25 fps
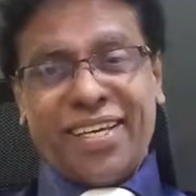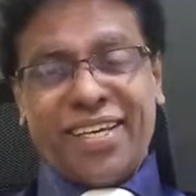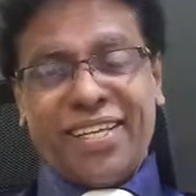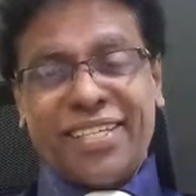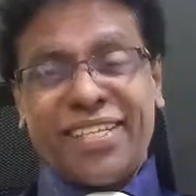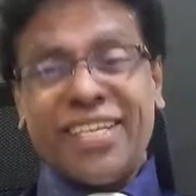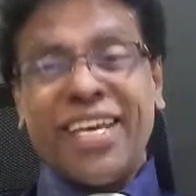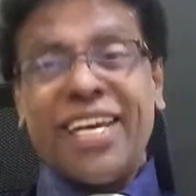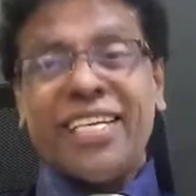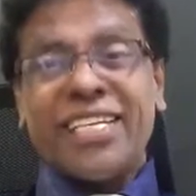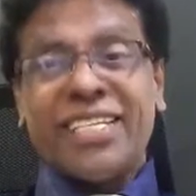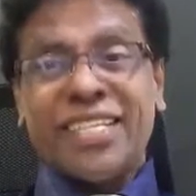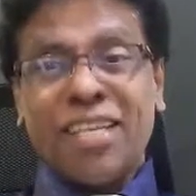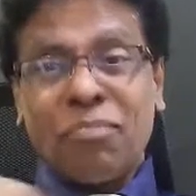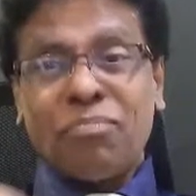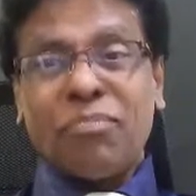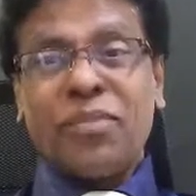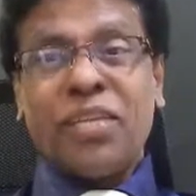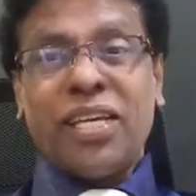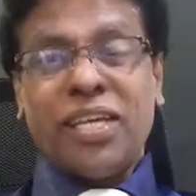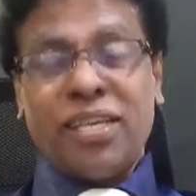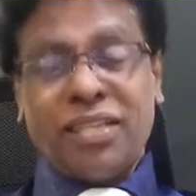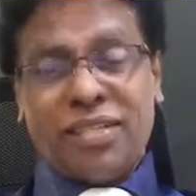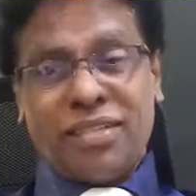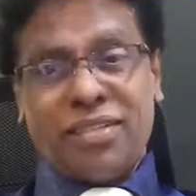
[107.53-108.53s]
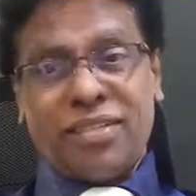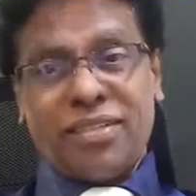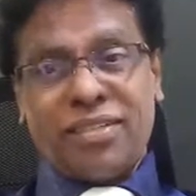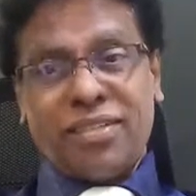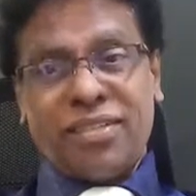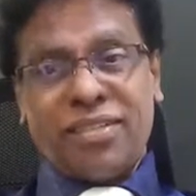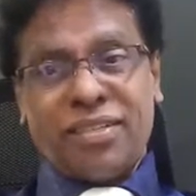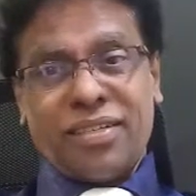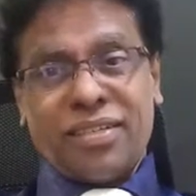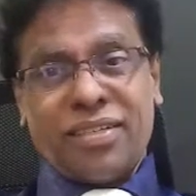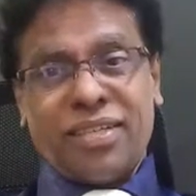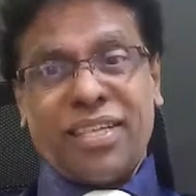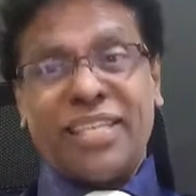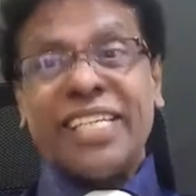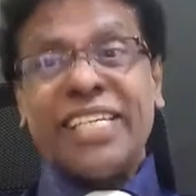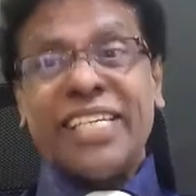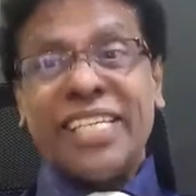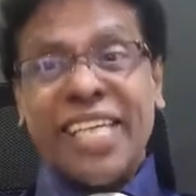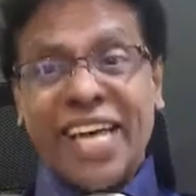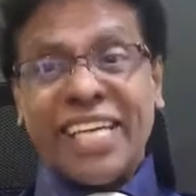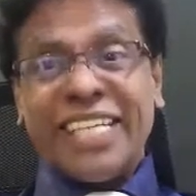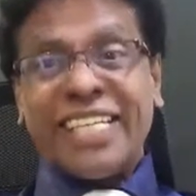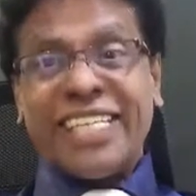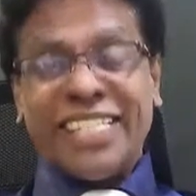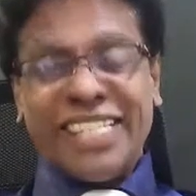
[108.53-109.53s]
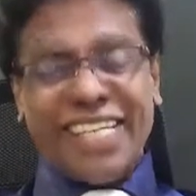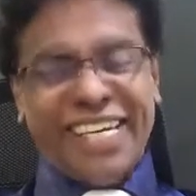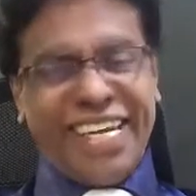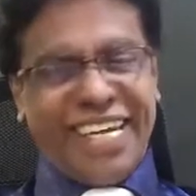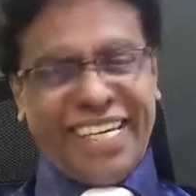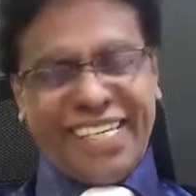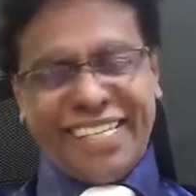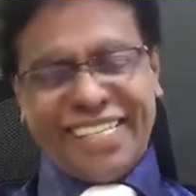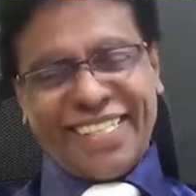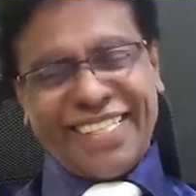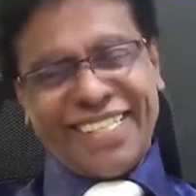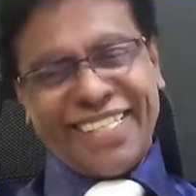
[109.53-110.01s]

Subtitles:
something nice day.